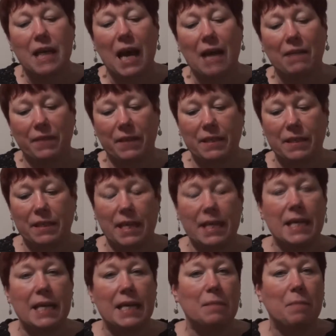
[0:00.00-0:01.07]

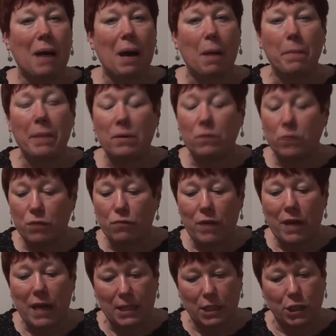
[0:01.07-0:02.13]
advocacy is about building
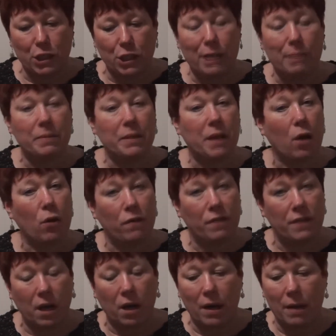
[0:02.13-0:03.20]
relationships over
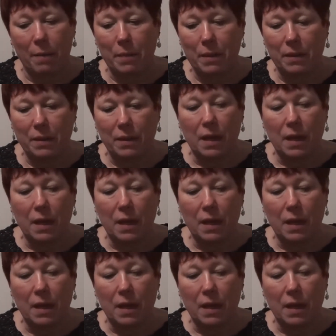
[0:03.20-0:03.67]
time,